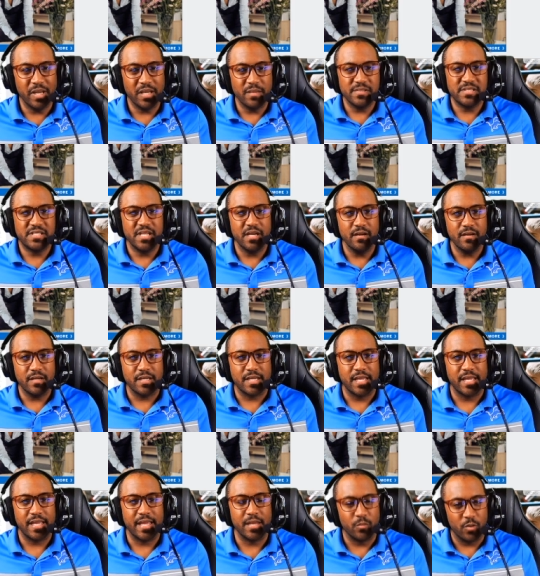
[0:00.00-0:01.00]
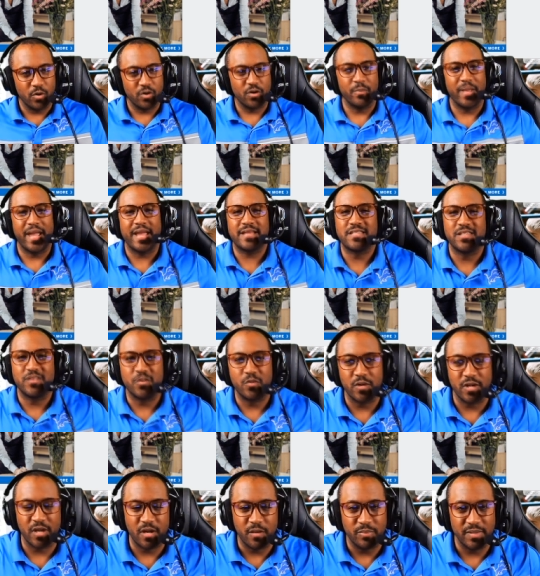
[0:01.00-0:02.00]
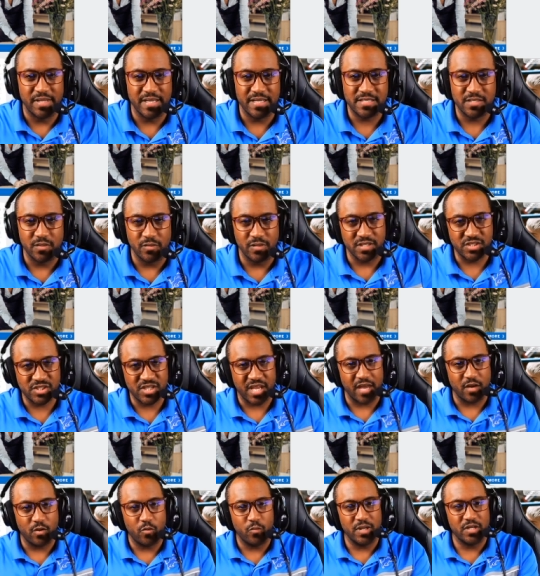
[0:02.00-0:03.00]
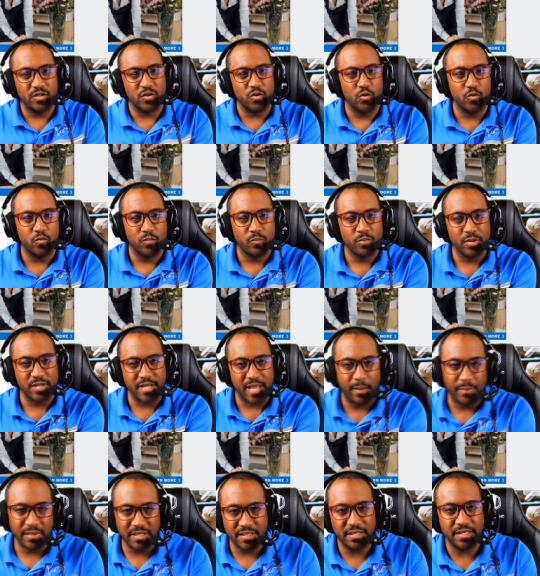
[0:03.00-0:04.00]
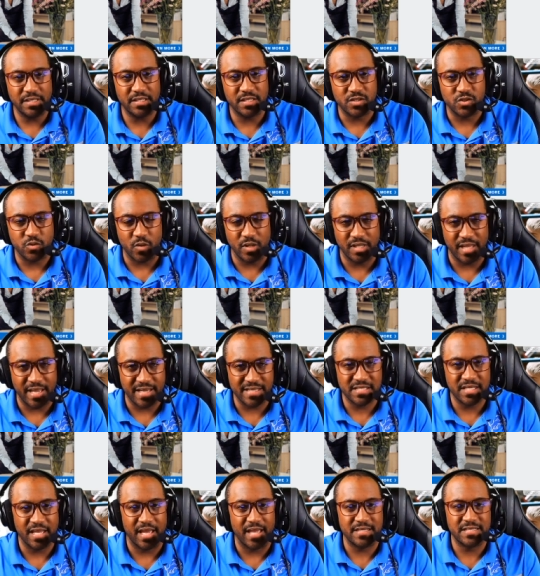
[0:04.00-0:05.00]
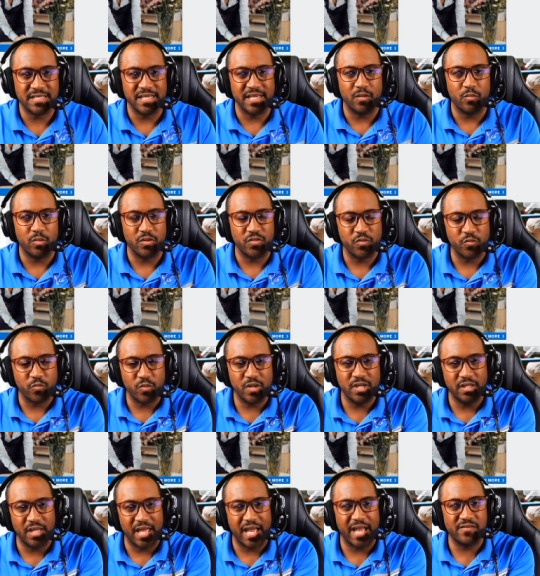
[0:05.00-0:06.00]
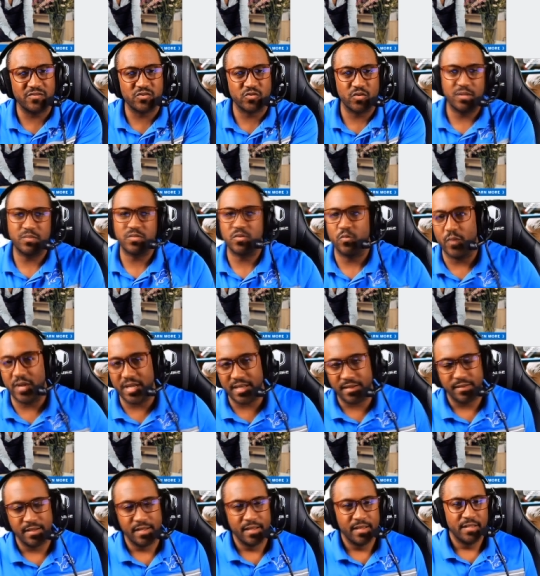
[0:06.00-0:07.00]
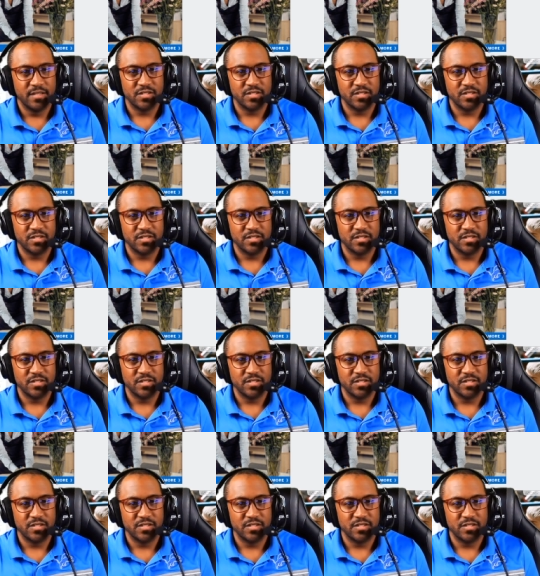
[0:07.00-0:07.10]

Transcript: My name is Derek, and welcome back to the Gridiron Blitz. On this channel, we do predominantly Detroit Lions content with three live streams a week.